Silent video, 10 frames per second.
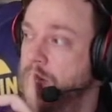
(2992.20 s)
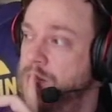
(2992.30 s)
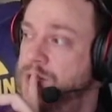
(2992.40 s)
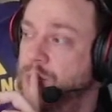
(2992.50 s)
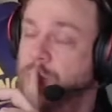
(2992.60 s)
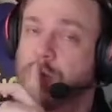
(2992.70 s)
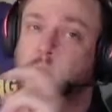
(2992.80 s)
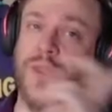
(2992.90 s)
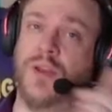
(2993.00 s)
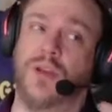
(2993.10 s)
do we
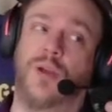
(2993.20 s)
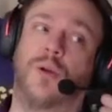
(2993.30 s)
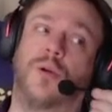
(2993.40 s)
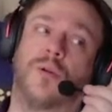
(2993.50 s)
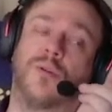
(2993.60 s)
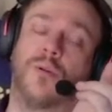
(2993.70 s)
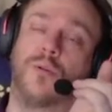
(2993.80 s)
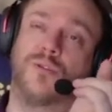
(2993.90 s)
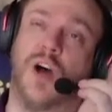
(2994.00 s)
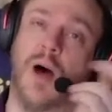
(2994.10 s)
run the
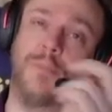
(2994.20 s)
new top